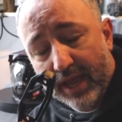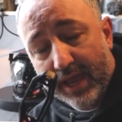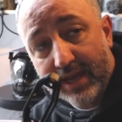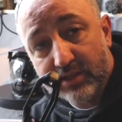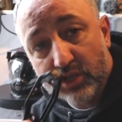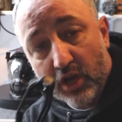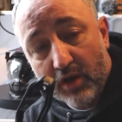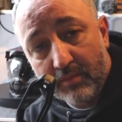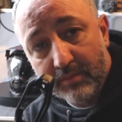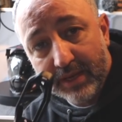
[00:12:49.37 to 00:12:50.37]

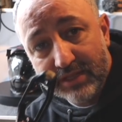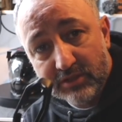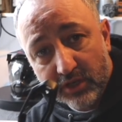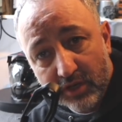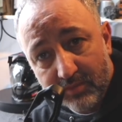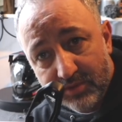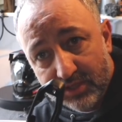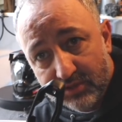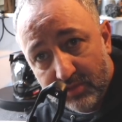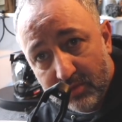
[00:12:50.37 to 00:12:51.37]
XCOM intercom
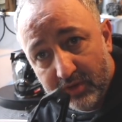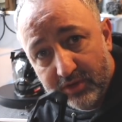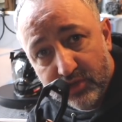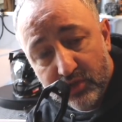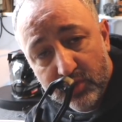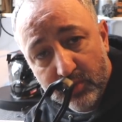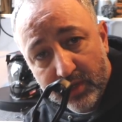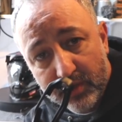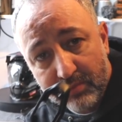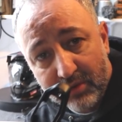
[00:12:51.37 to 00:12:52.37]
system on, should you
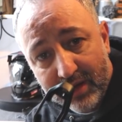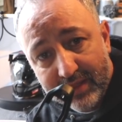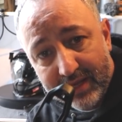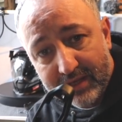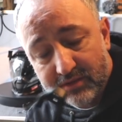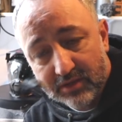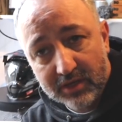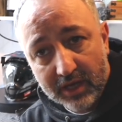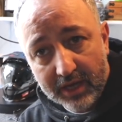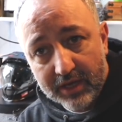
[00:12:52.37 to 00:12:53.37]
want to apply that
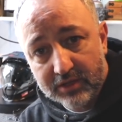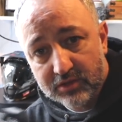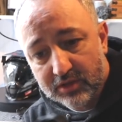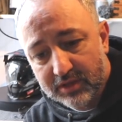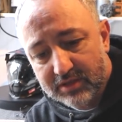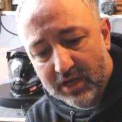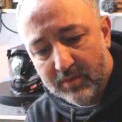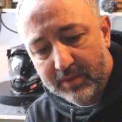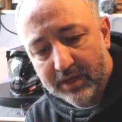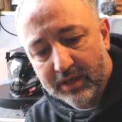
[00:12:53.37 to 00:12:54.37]
to this
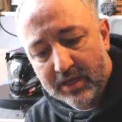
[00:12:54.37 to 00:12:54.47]
helmet.